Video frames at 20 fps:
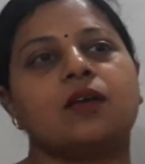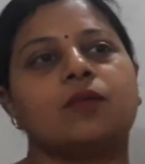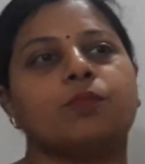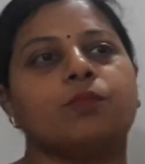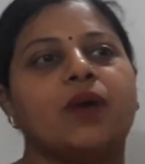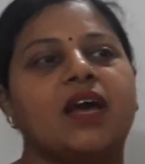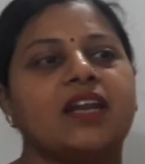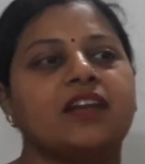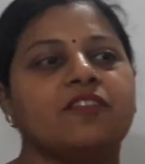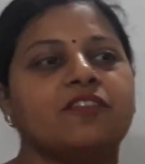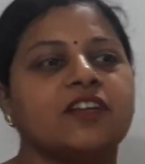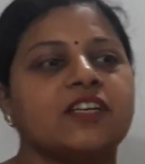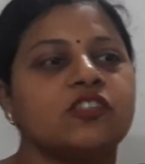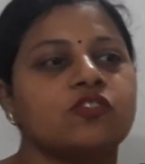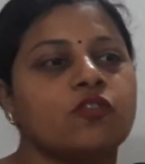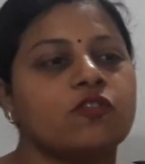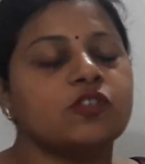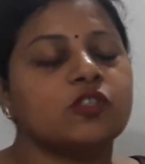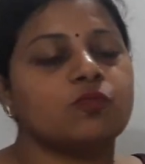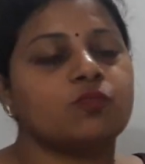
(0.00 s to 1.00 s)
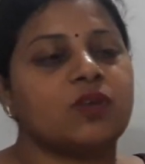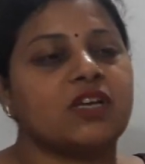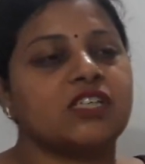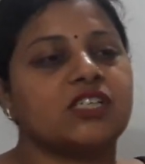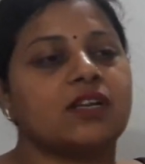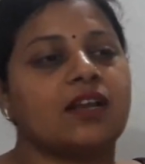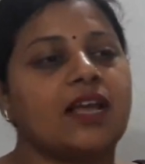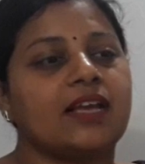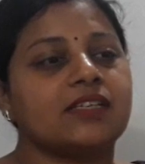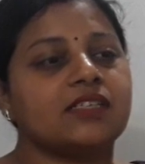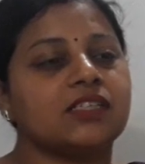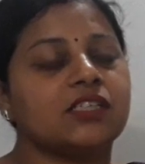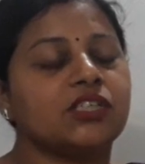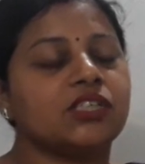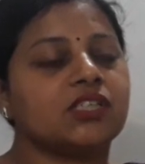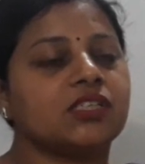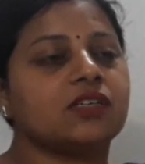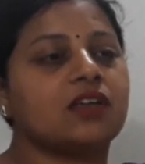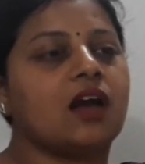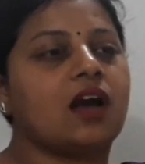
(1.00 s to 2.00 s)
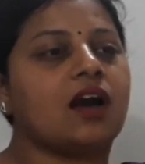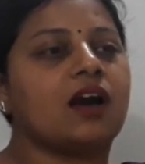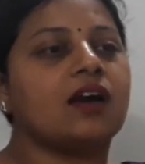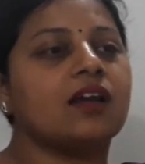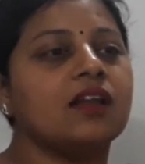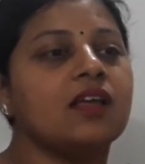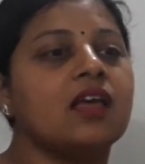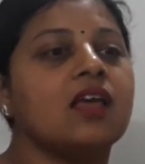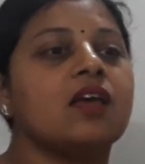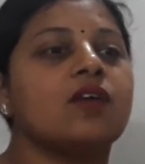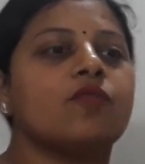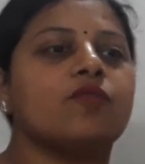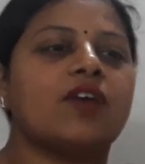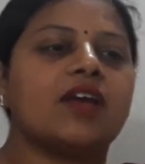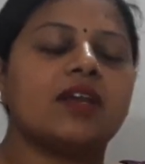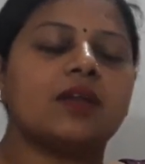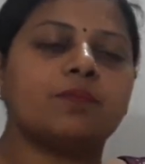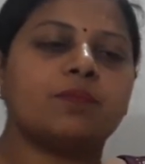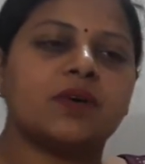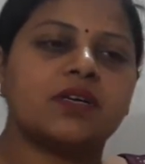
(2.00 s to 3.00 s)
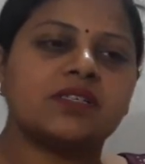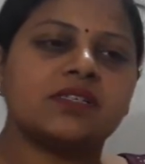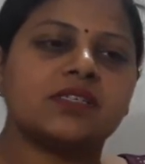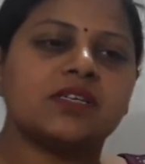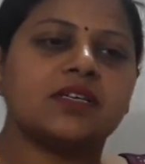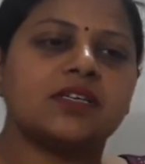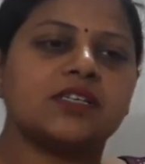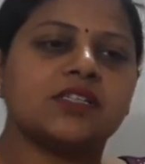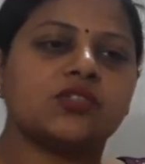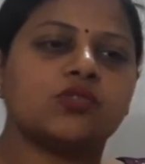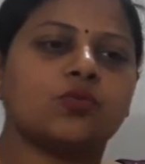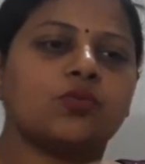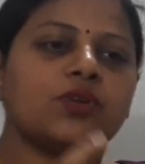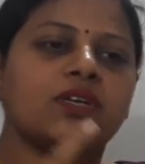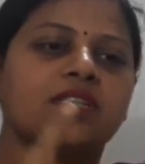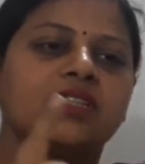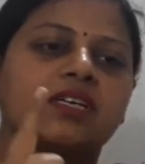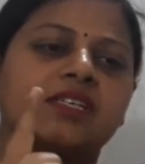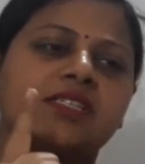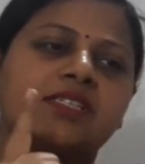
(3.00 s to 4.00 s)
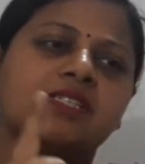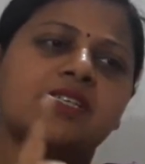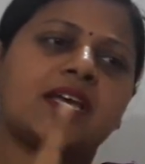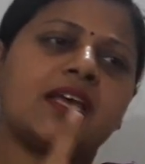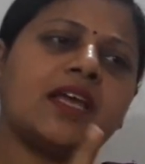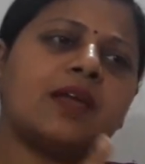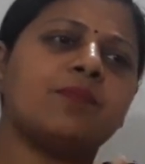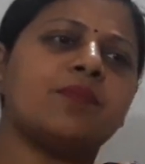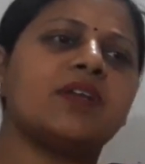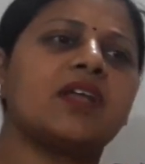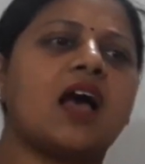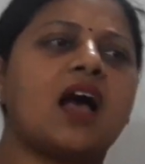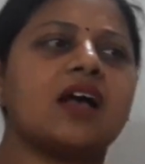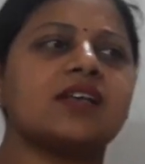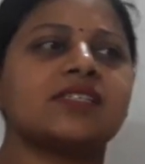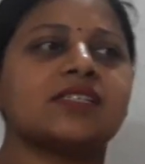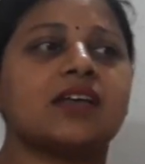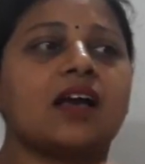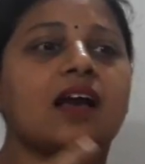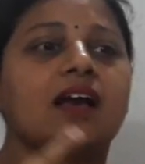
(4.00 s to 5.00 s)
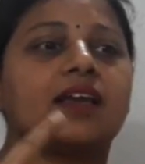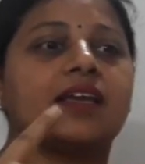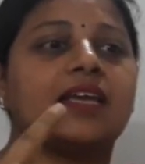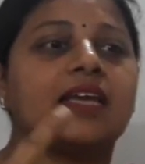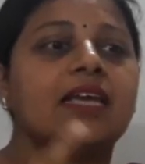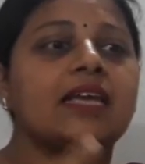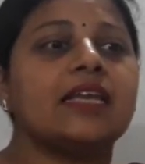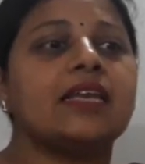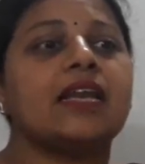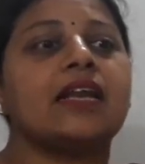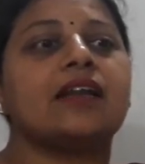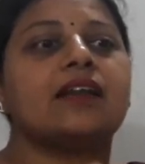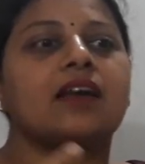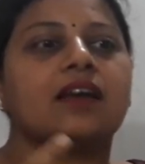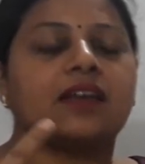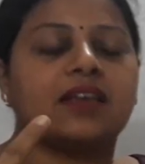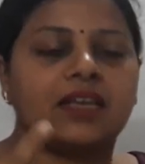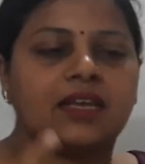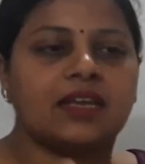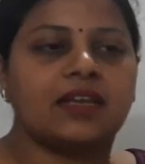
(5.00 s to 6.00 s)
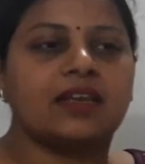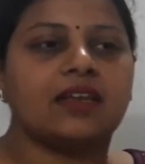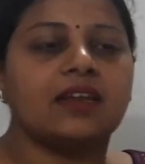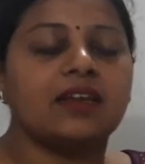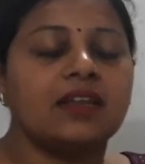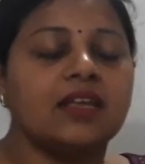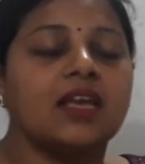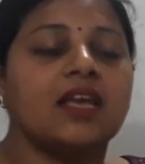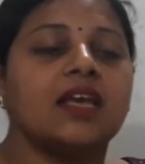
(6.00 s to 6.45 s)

Benefits of specialization are when a person is doing the same task again and again,